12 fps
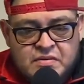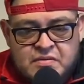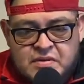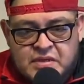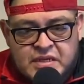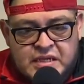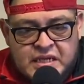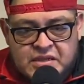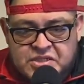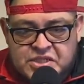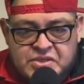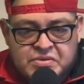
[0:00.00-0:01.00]
They're gonna yell
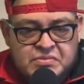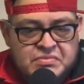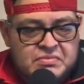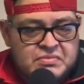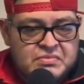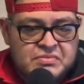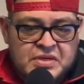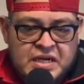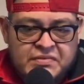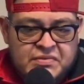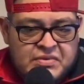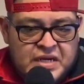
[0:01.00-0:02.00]
at you,
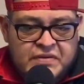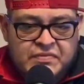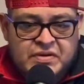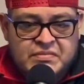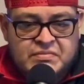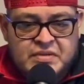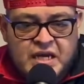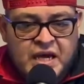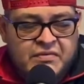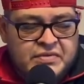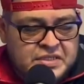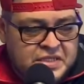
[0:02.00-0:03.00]
whatever.
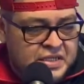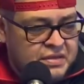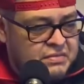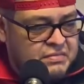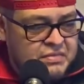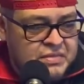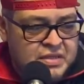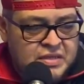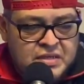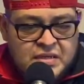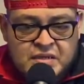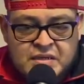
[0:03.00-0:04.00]
Obviously,
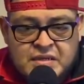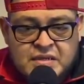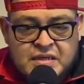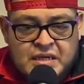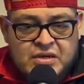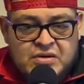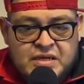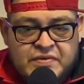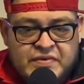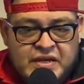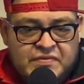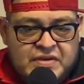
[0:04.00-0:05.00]
I
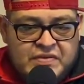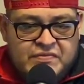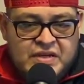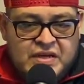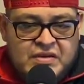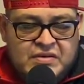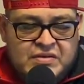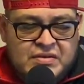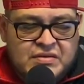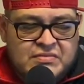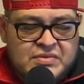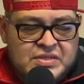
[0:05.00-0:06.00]

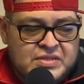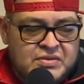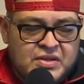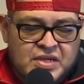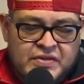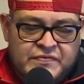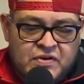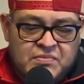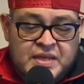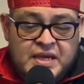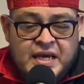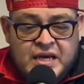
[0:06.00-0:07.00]
just don't look at the phone. Be
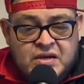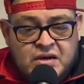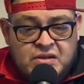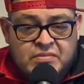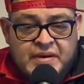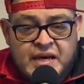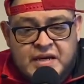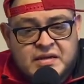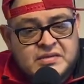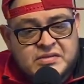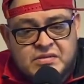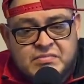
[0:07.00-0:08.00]
like, hey, I'll call her back.
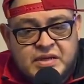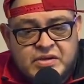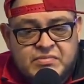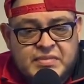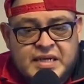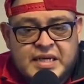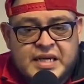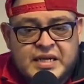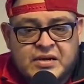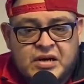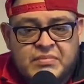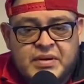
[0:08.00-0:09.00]
So you might not get a
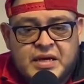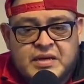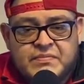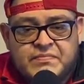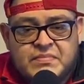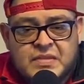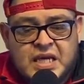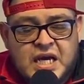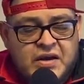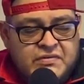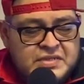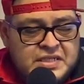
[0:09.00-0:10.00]
call back.
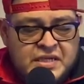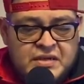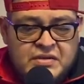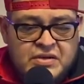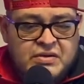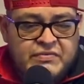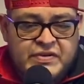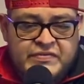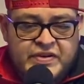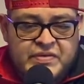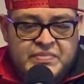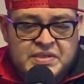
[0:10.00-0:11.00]
Obviously, you're very,
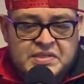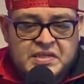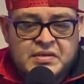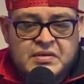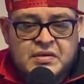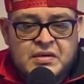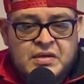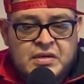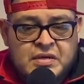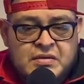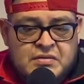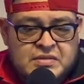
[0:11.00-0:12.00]
very busy.
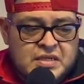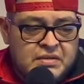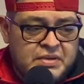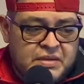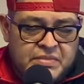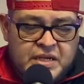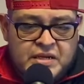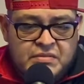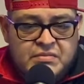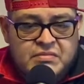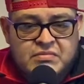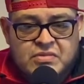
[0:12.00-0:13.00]
It's gonna be a minute.
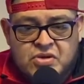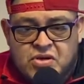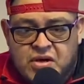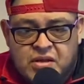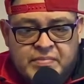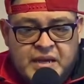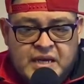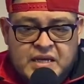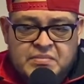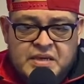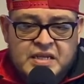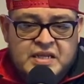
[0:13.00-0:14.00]
You can call them back in a
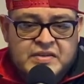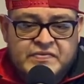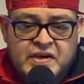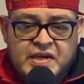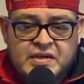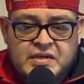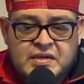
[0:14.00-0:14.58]
minute. That's fine.